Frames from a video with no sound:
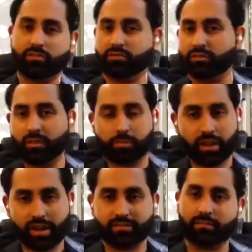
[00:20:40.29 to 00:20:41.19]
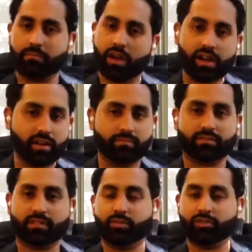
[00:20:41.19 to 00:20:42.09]
do their plays and
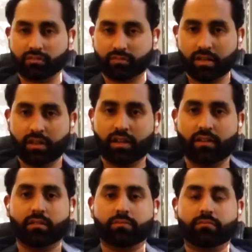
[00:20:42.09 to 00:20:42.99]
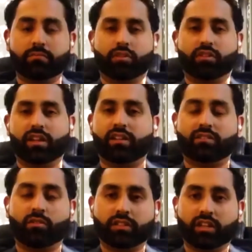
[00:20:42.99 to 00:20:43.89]
mimes and music and, gigs
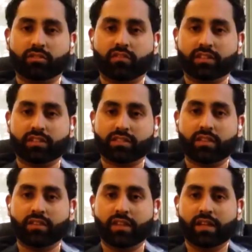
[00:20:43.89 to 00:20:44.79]
and all that sort of fun stuff.